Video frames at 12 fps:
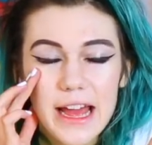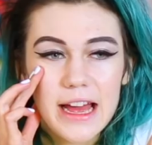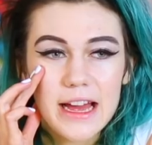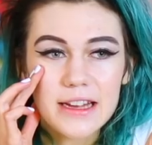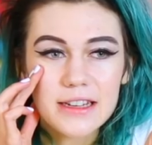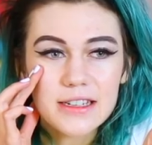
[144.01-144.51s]

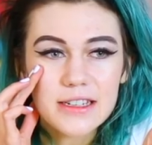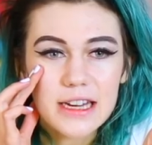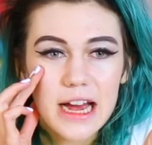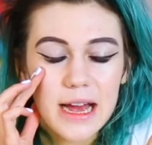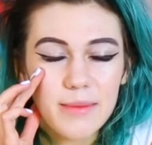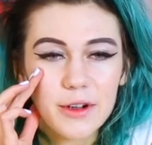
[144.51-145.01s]
And
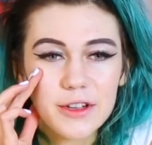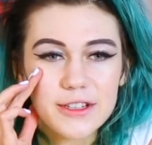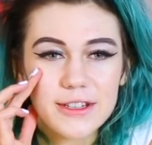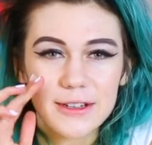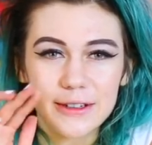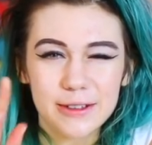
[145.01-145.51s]
I'm
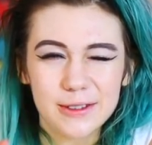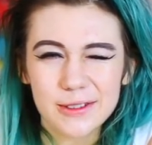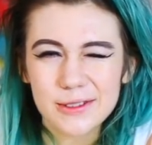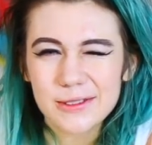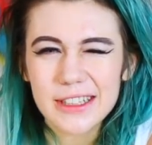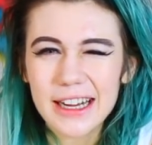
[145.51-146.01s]

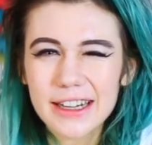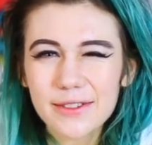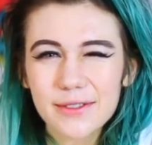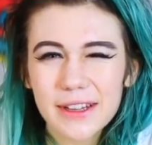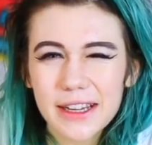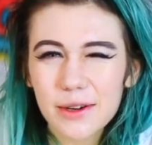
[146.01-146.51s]
also kind
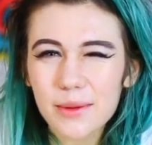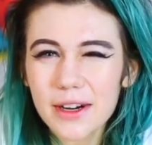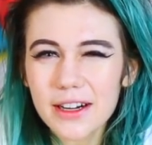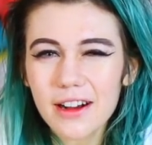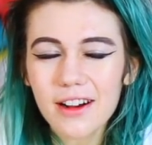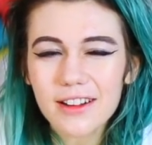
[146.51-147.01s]
of like a
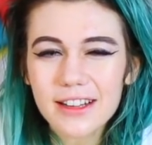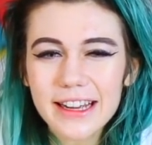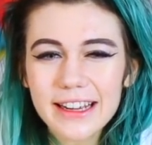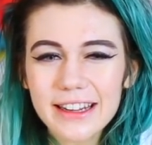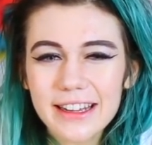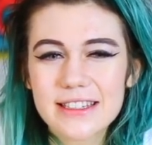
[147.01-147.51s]

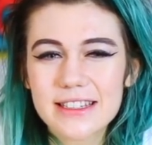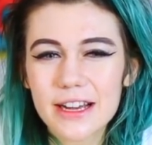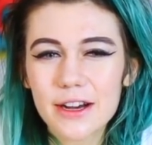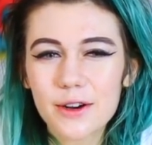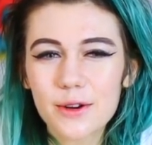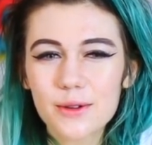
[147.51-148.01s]
workaholic.
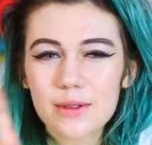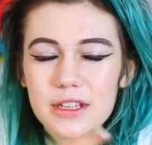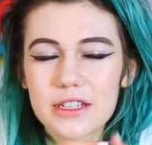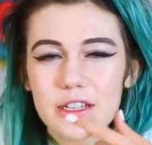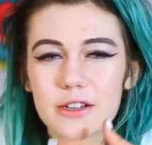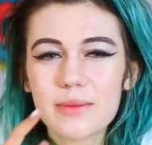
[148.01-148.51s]
So the
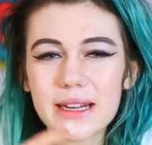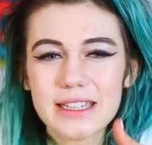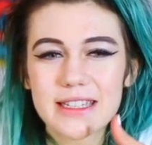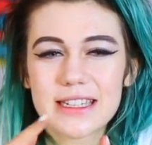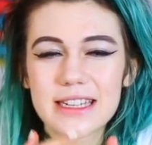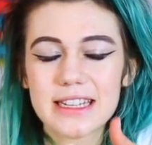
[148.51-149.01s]
two mixed